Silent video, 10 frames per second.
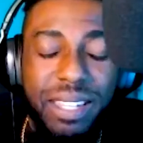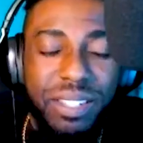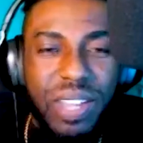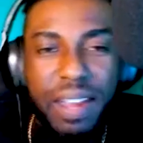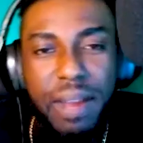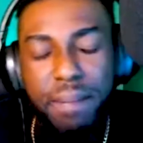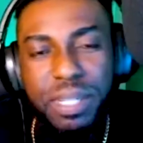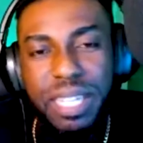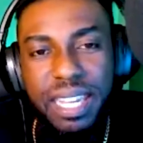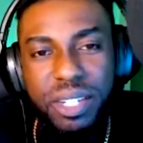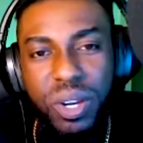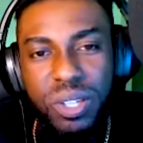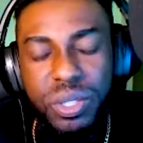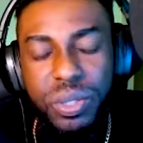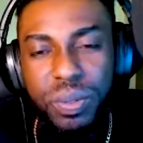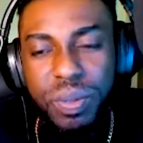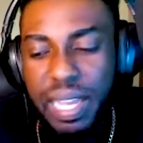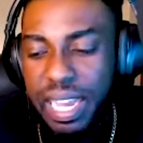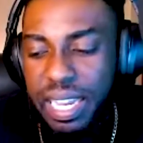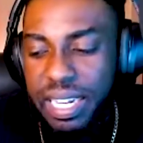Now, I'm glad also,
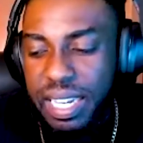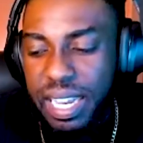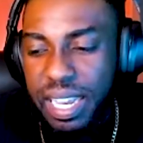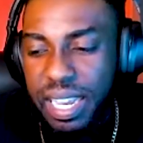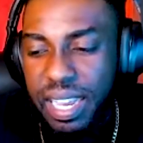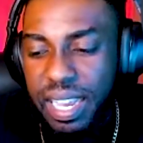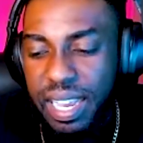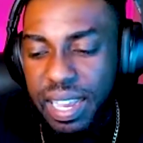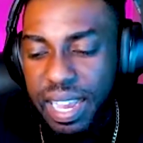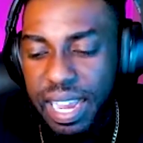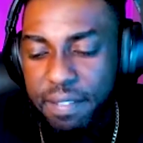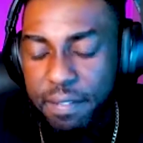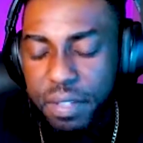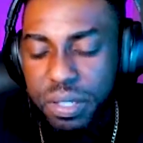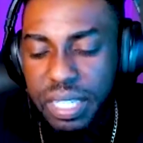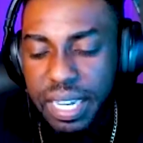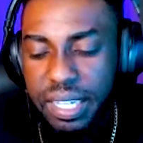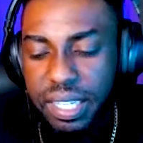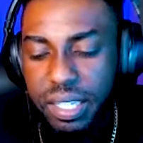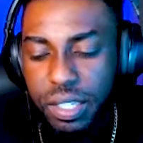and I feel
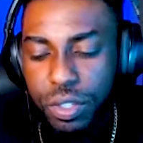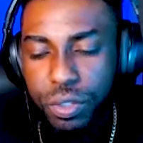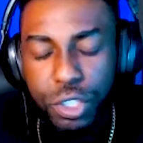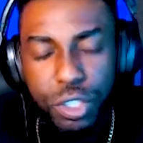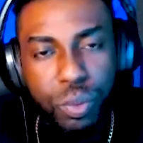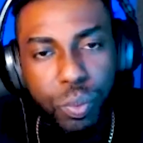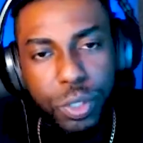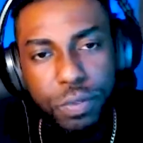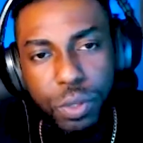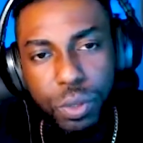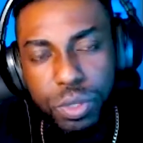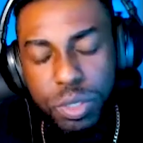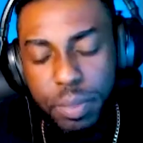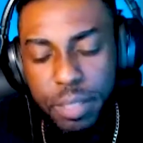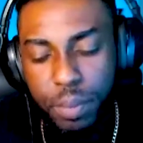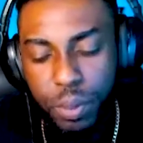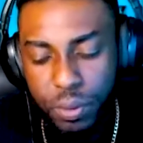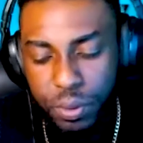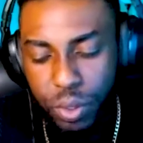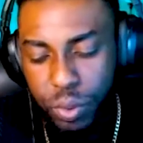like you just one of those
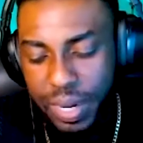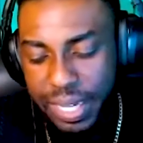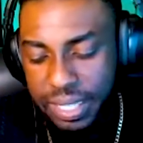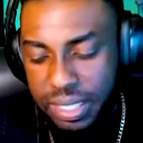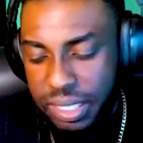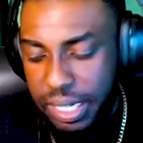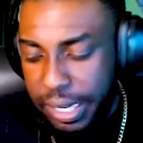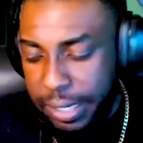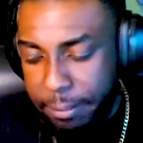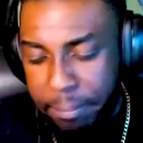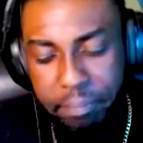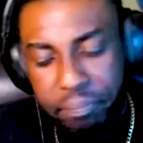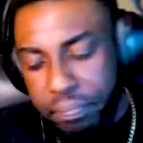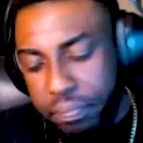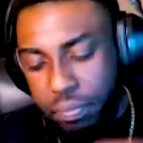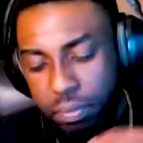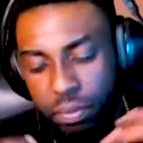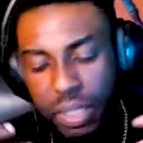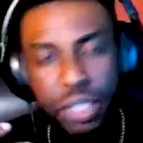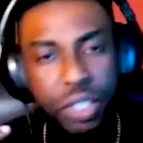people who I can say
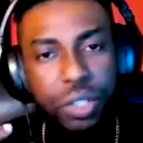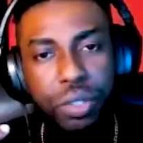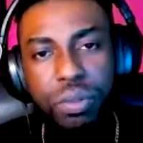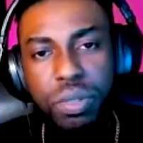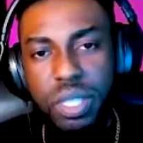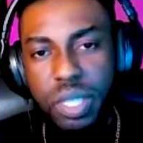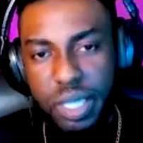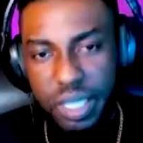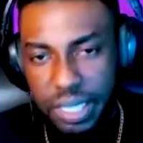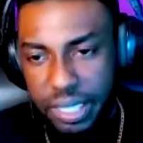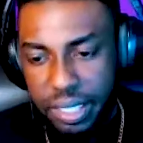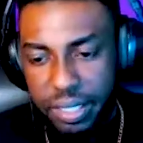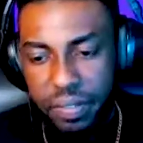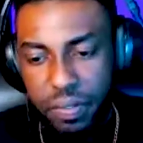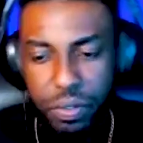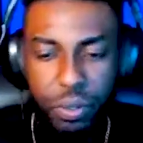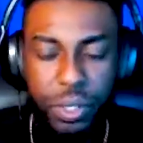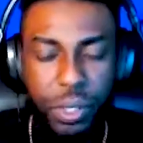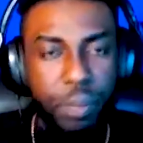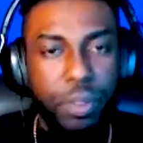you clearly know
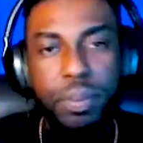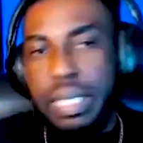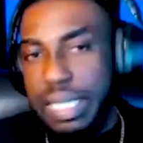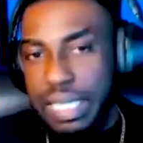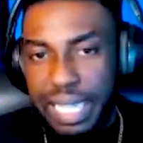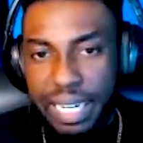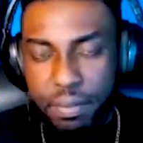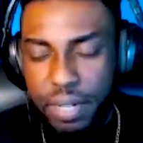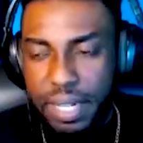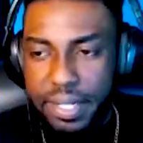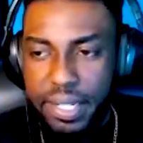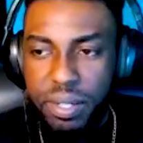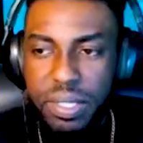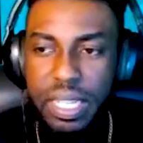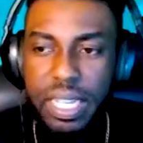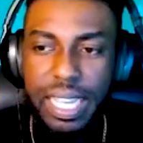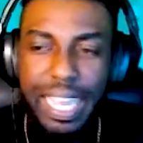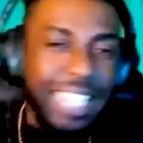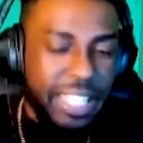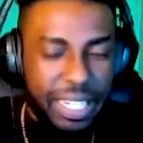your purpose in life right now.
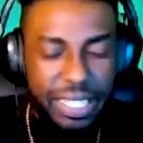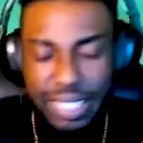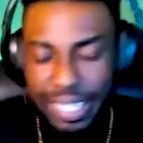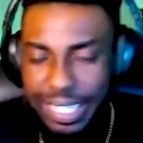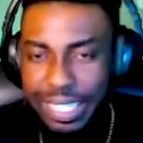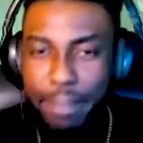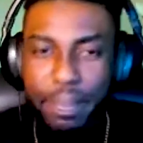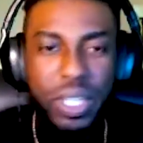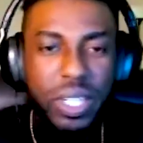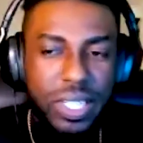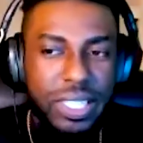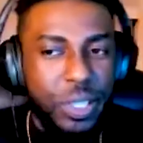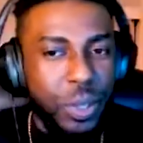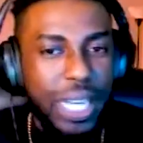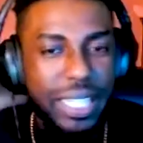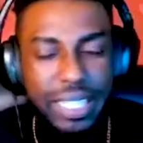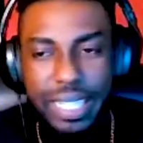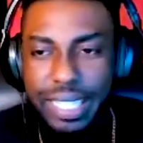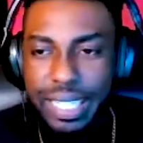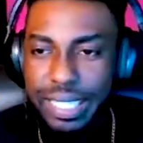And yes, I can say because you
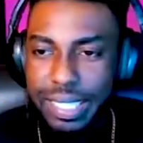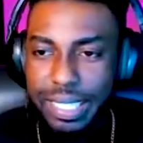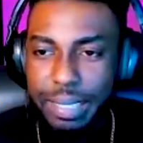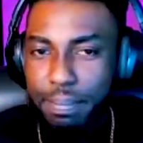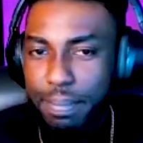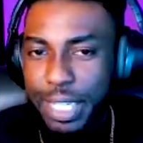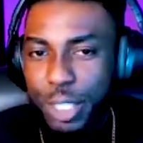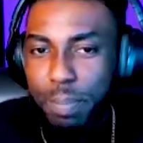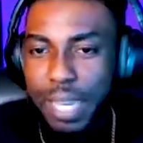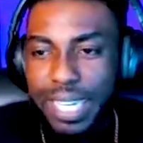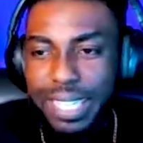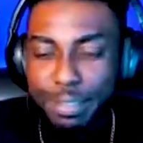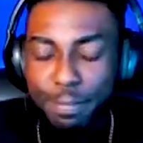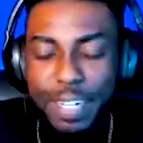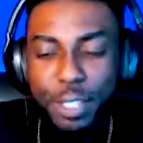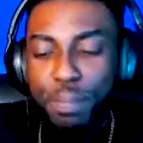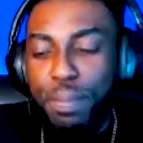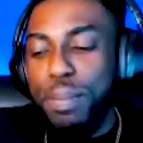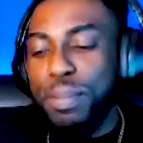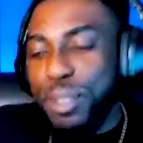attended the Major Pane Define Your
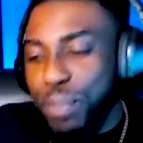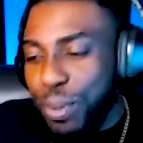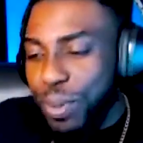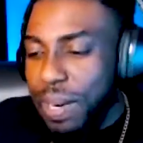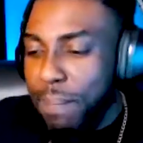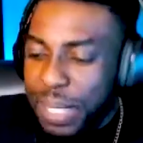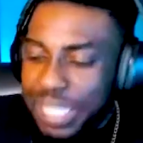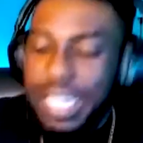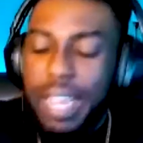Purpose program, but